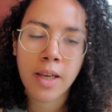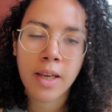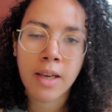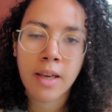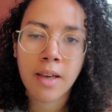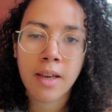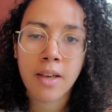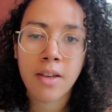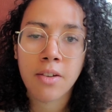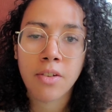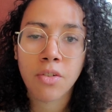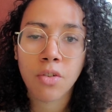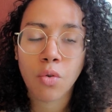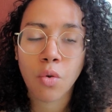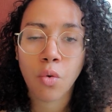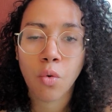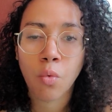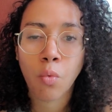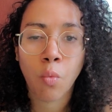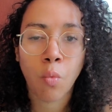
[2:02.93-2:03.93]
is
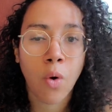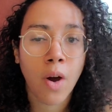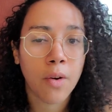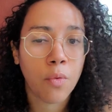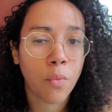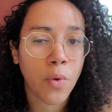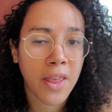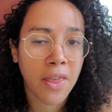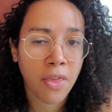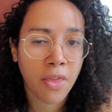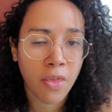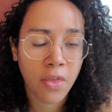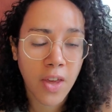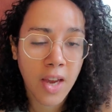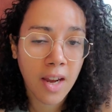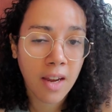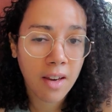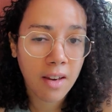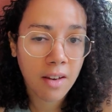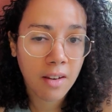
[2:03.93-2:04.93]
what we
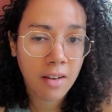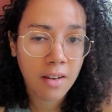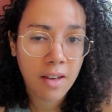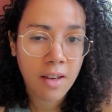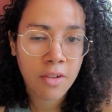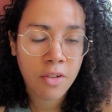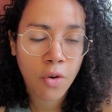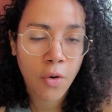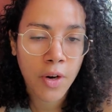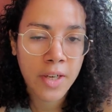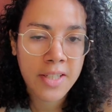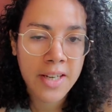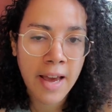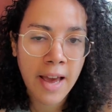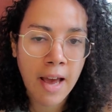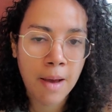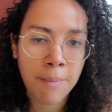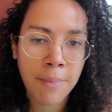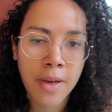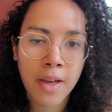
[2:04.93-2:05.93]
think is going to
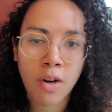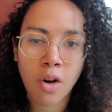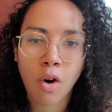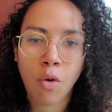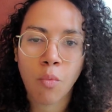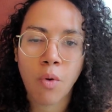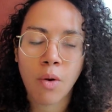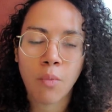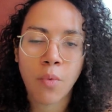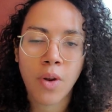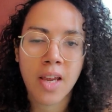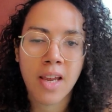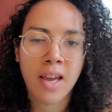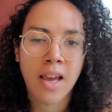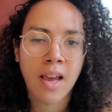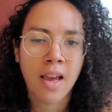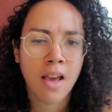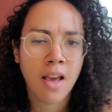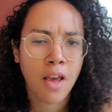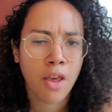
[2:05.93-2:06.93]
happen, or how
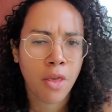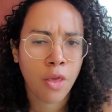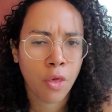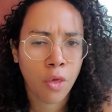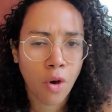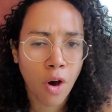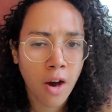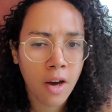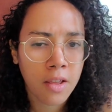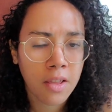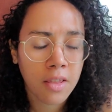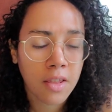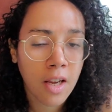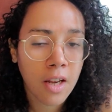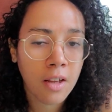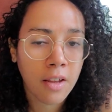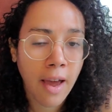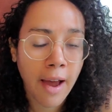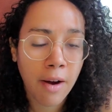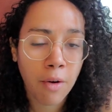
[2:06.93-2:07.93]
we thought
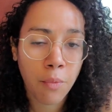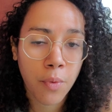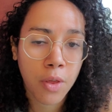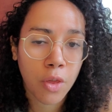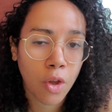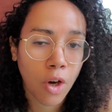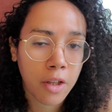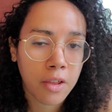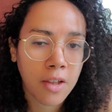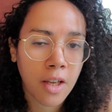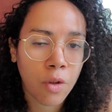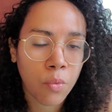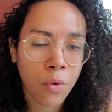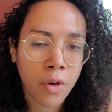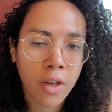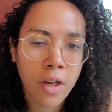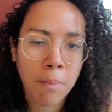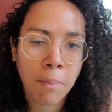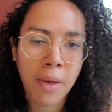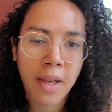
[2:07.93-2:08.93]
things were
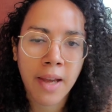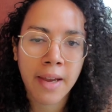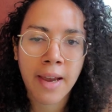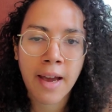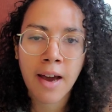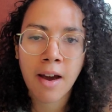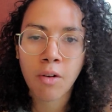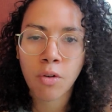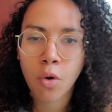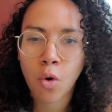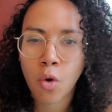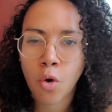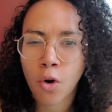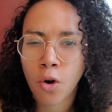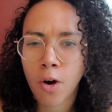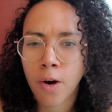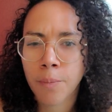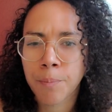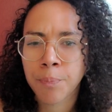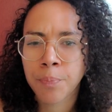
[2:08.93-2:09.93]
going to play out,
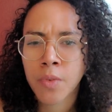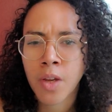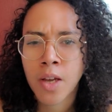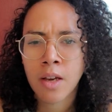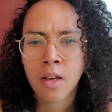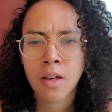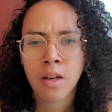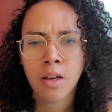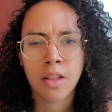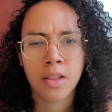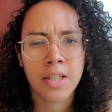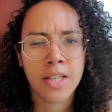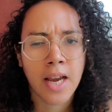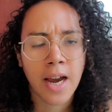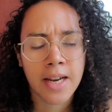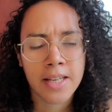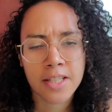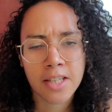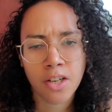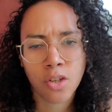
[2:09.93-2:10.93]
or the
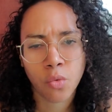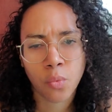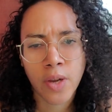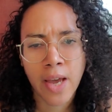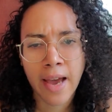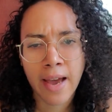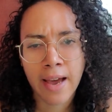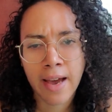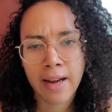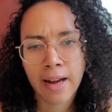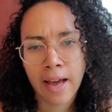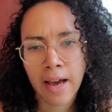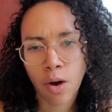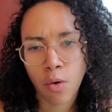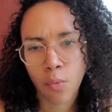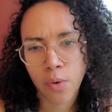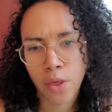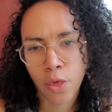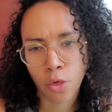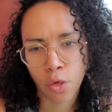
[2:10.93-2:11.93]
ideas we had,
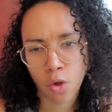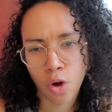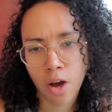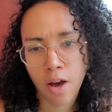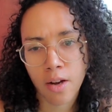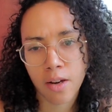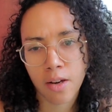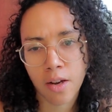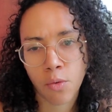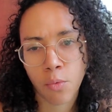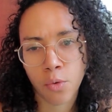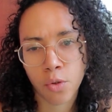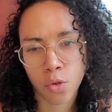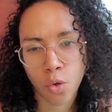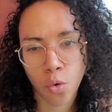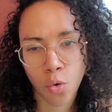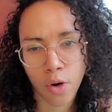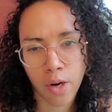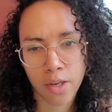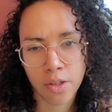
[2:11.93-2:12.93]
how we thought
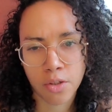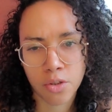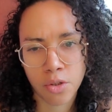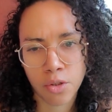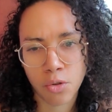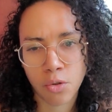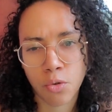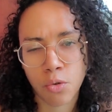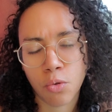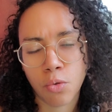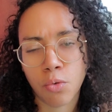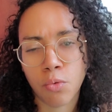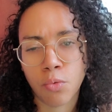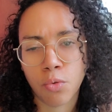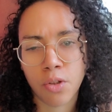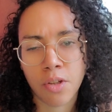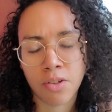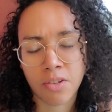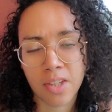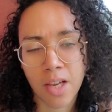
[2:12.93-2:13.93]
the
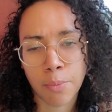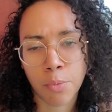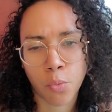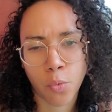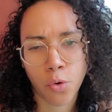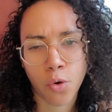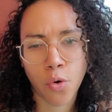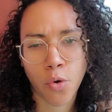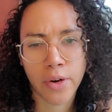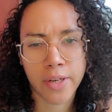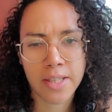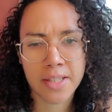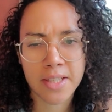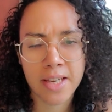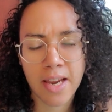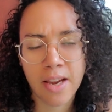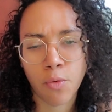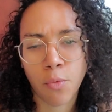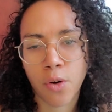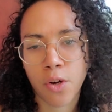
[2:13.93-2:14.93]
steps we're going to
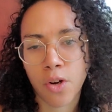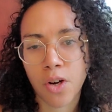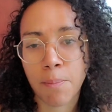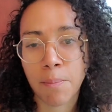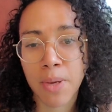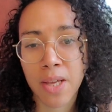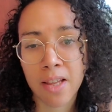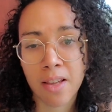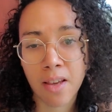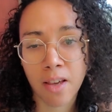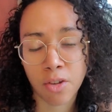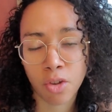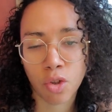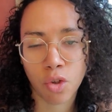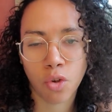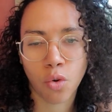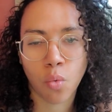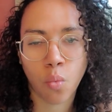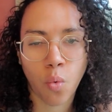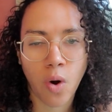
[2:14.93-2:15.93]
take were going to be a
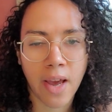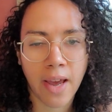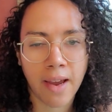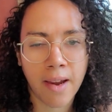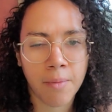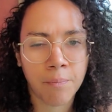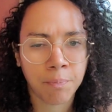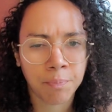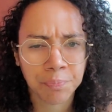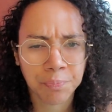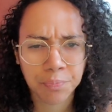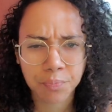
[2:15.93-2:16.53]
certain way.